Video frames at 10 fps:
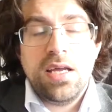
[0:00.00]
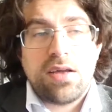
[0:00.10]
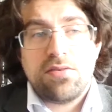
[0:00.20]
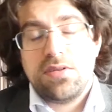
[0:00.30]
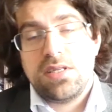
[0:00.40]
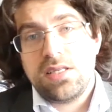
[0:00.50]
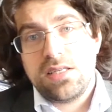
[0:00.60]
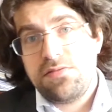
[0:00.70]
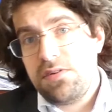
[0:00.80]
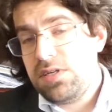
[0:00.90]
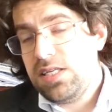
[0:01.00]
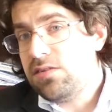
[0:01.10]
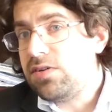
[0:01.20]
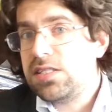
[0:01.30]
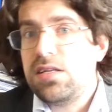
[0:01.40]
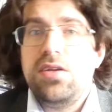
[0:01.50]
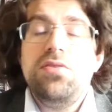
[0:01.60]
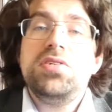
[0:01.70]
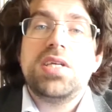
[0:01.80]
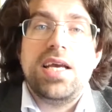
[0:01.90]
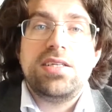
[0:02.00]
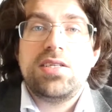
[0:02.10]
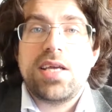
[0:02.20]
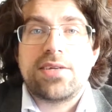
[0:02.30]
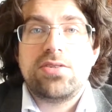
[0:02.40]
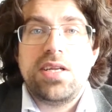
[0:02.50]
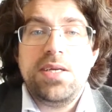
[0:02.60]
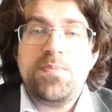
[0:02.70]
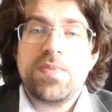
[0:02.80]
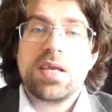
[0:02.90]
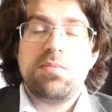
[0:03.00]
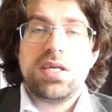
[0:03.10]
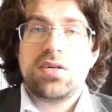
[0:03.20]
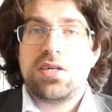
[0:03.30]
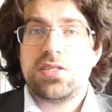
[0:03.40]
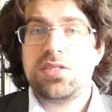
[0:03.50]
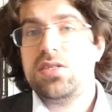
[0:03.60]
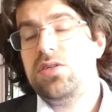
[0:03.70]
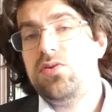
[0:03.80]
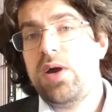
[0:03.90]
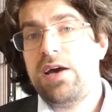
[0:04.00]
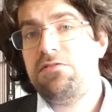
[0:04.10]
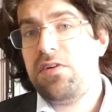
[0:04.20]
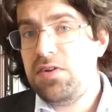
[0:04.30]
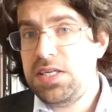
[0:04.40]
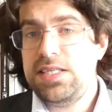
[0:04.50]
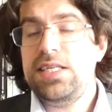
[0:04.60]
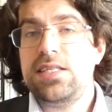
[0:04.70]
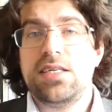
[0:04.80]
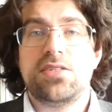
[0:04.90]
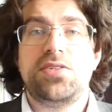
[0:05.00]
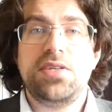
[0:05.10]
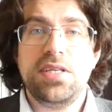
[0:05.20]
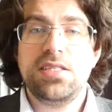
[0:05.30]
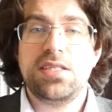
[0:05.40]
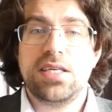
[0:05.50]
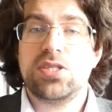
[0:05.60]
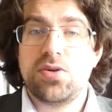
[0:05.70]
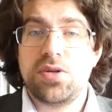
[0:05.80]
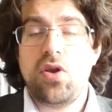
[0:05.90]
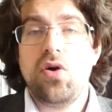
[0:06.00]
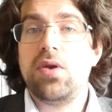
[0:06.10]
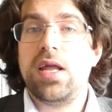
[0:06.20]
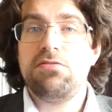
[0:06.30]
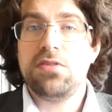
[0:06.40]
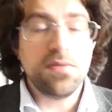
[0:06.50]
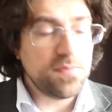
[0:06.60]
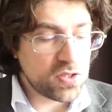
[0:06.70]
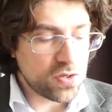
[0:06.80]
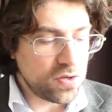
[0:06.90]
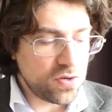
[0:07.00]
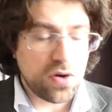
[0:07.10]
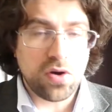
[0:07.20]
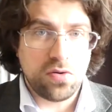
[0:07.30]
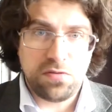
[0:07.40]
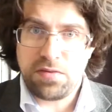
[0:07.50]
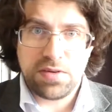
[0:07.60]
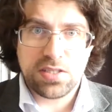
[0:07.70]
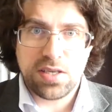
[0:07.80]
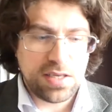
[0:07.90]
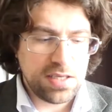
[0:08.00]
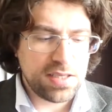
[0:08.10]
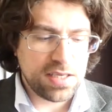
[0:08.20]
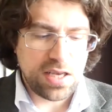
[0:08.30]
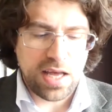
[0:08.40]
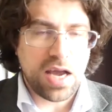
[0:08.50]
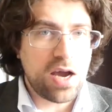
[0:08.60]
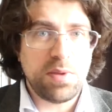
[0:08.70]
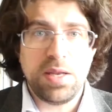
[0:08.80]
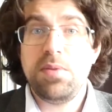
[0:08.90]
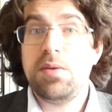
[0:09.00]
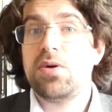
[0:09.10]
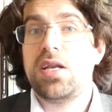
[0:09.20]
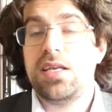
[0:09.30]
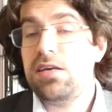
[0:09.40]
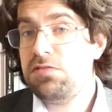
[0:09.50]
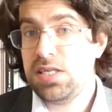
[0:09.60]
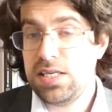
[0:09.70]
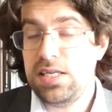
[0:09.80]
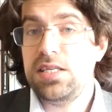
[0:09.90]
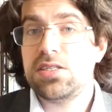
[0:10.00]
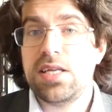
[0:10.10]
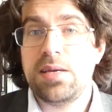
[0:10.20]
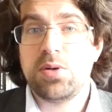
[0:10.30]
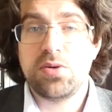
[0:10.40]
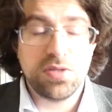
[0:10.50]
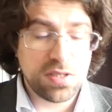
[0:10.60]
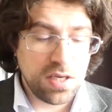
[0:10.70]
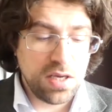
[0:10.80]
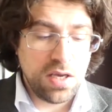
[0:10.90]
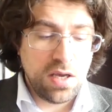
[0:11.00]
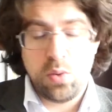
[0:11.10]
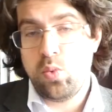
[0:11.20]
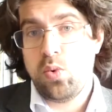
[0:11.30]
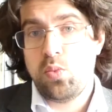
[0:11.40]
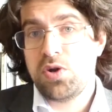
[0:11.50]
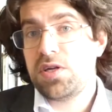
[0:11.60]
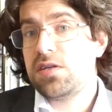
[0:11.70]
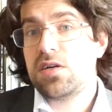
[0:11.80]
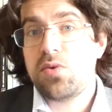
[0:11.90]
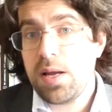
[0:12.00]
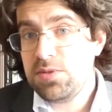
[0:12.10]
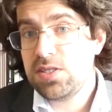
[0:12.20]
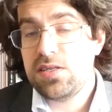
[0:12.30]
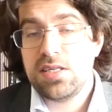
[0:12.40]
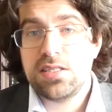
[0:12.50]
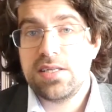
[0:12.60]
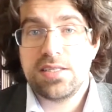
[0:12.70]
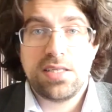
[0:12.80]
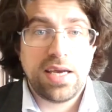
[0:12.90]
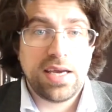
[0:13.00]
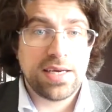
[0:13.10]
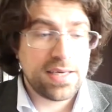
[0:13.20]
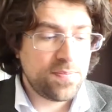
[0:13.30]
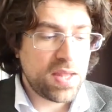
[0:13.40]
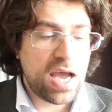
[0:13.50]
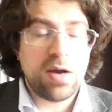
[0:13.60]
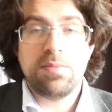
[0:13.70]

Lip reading: Now, this has very interesting use cases actually, because you have very detailed statistics on a low level. So you know various statistics like how many people are living in each neighborhood, what are the crime statistics there, how